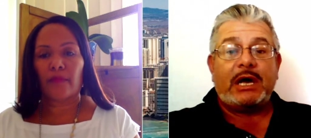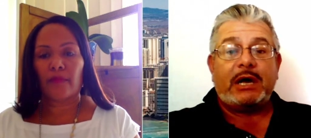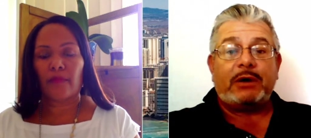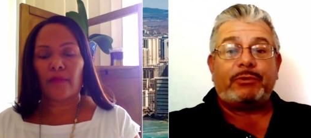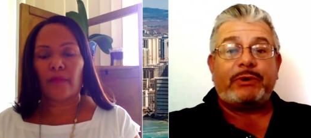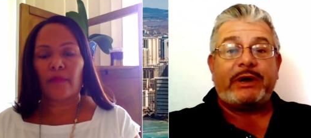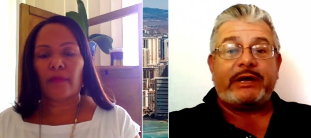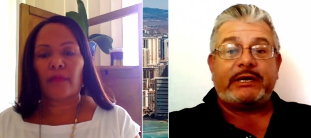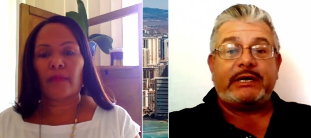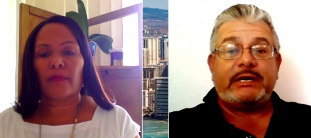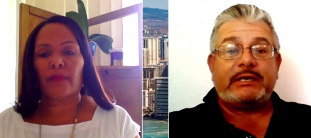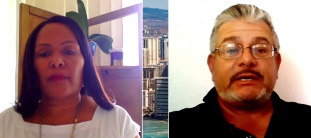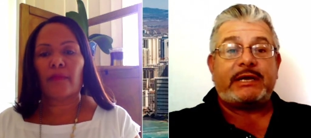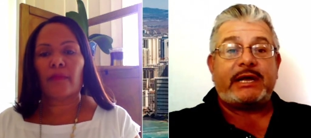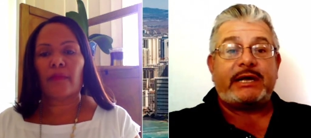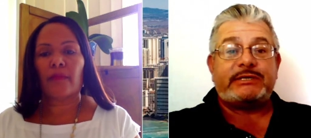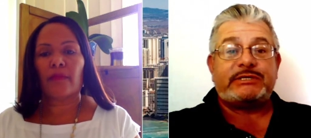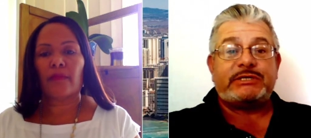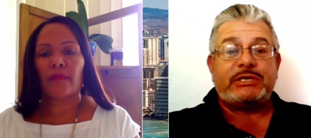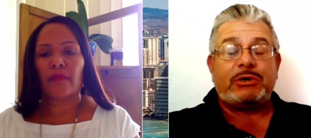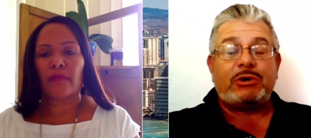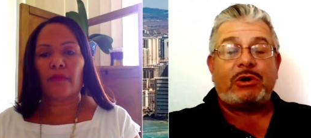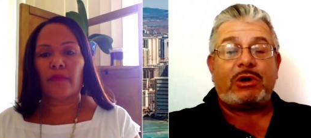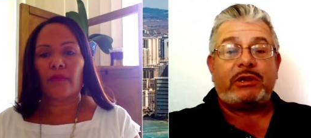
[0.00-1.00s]
Speaker 1: Uh,
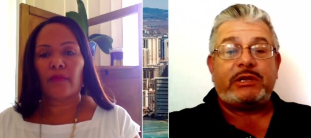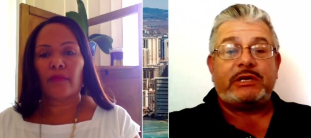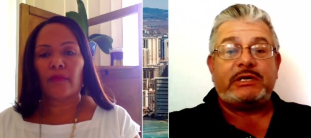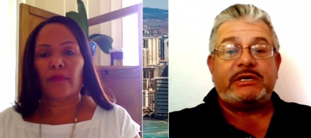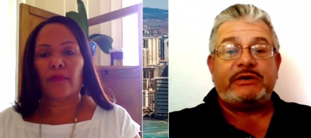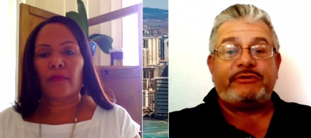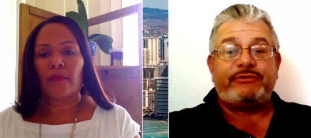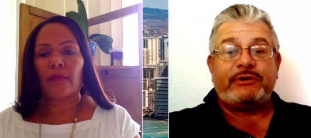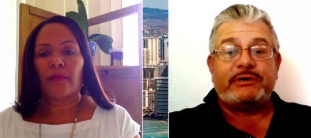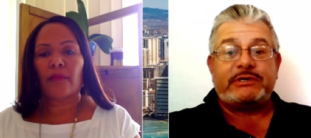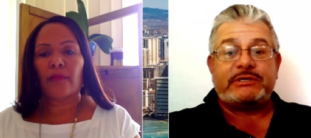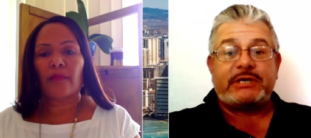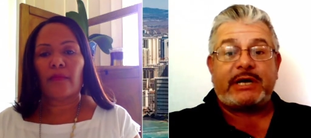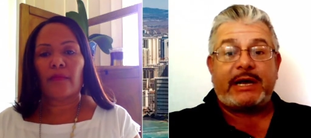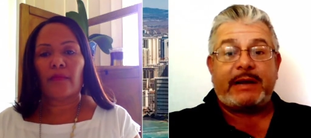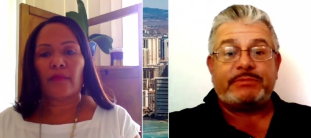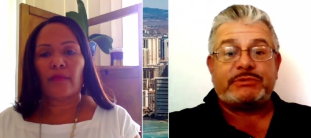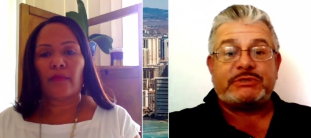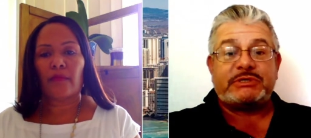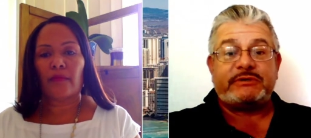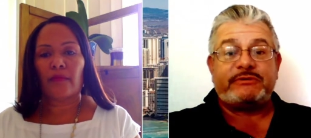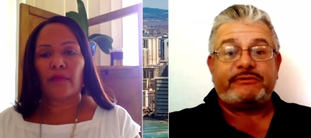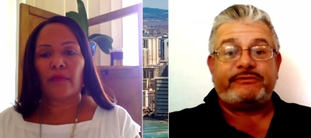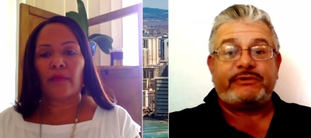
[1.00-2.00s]
recognizing all the different
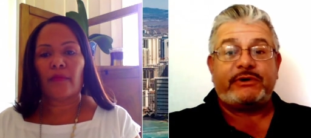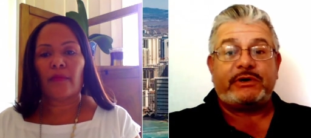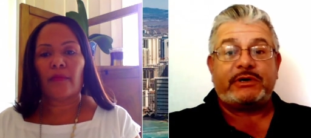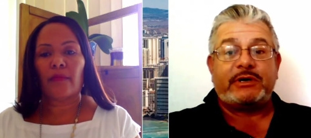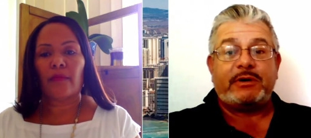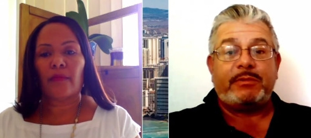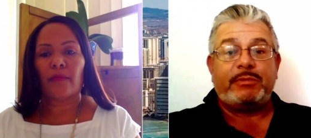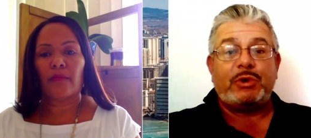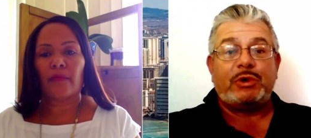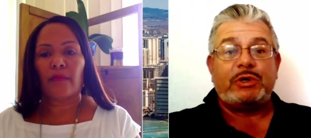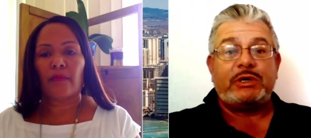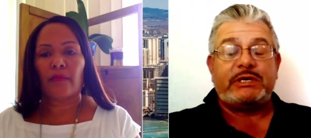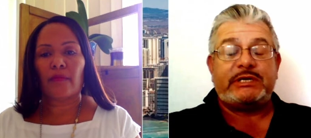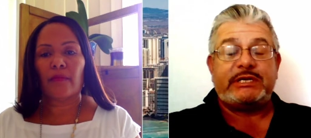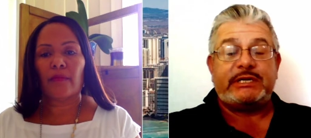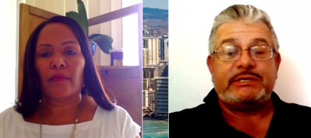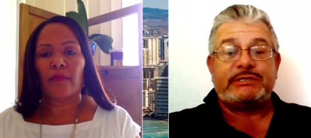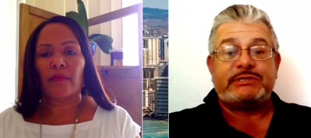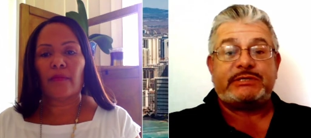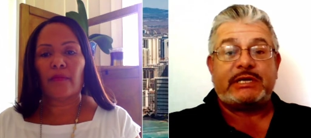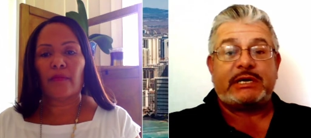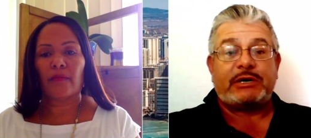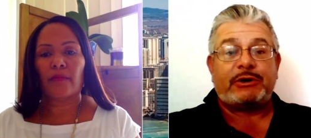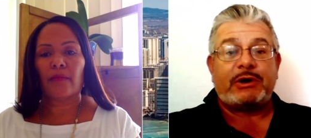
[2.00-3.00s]
types of uh,
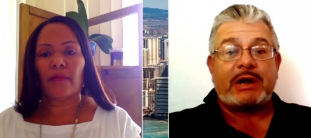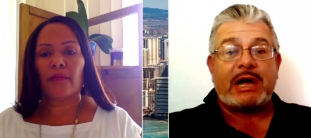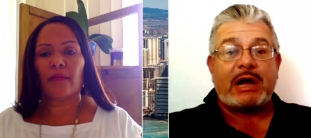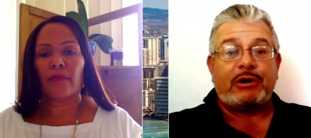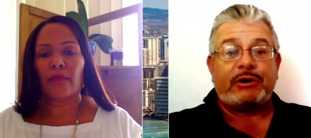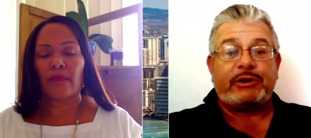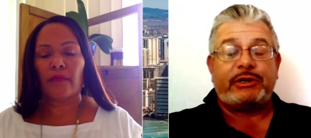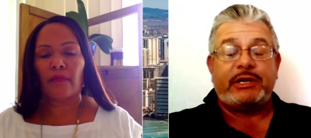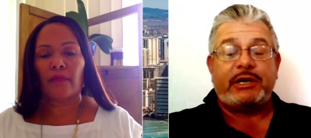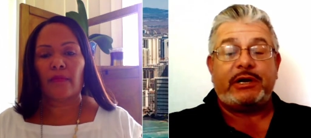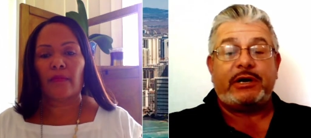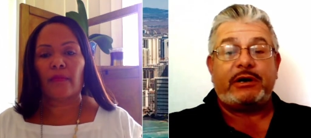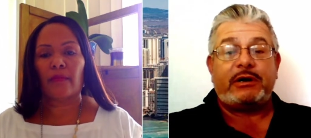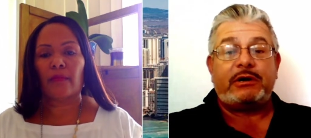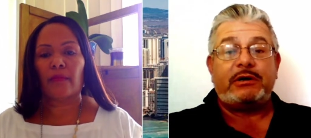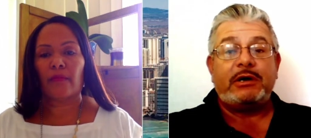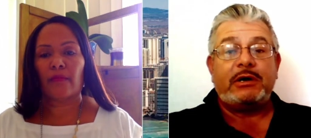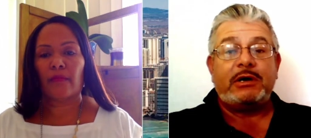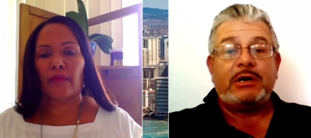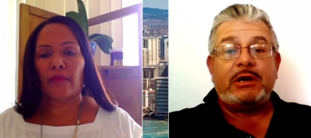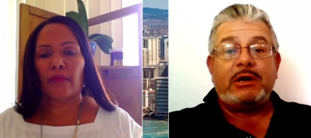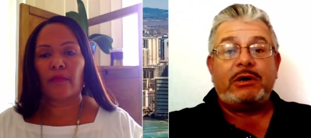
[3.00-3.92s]
communities that are out there,